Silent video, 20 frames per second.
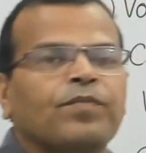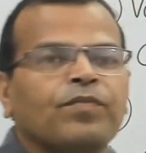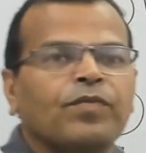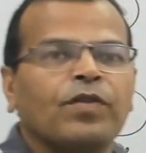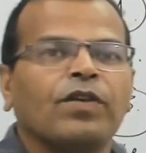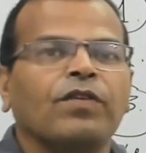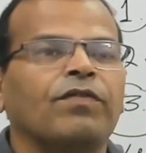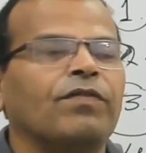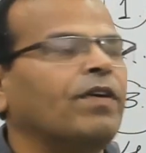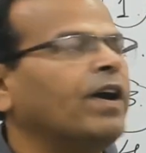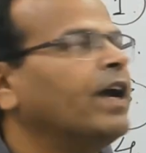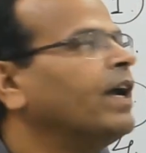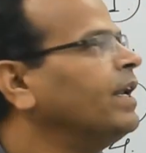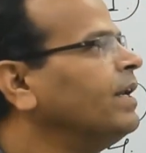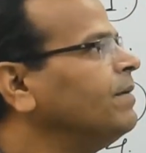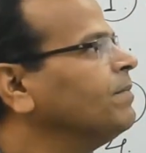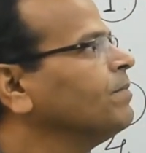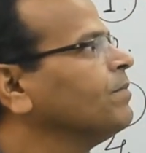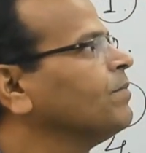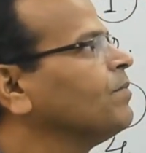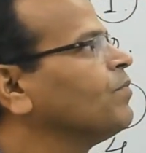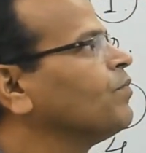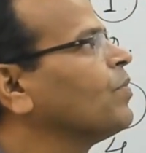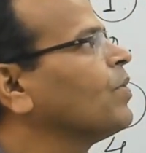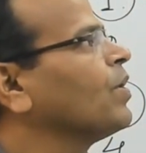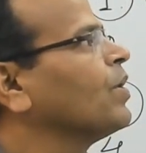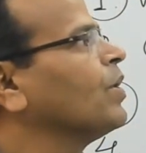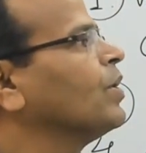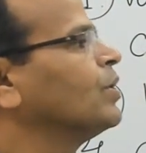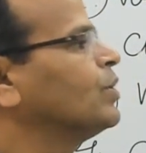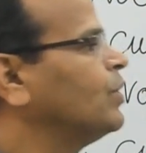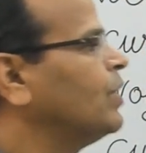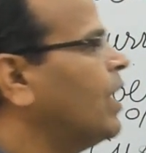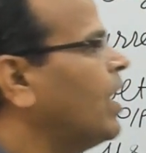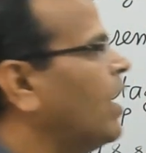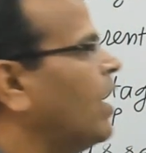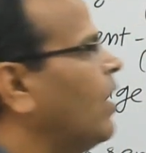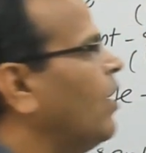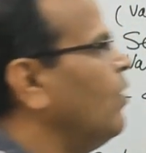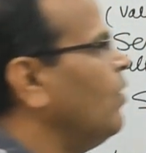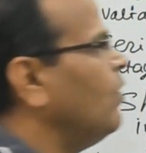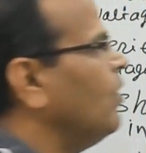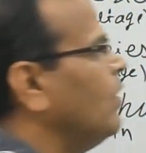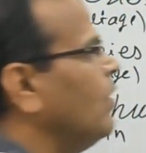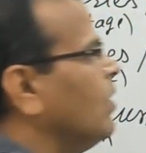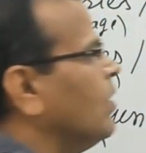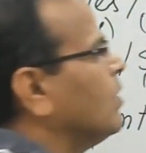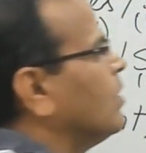Fine. So now the